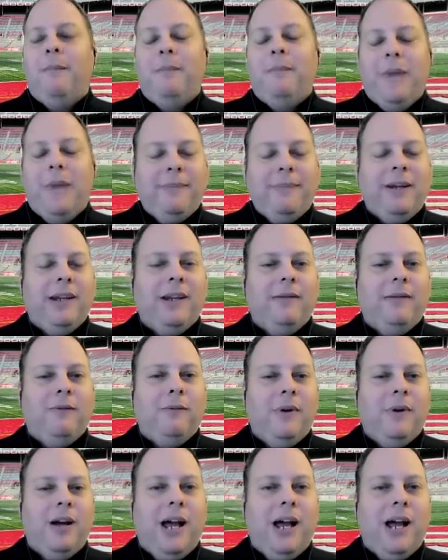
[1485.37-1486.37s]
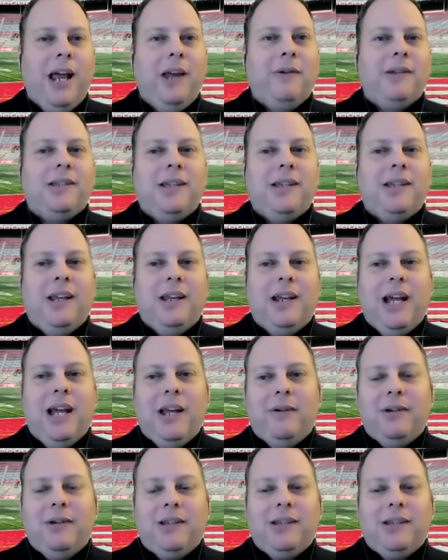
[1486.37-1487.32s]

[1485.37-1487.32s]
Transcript: Maybe what Iowa State and Iowa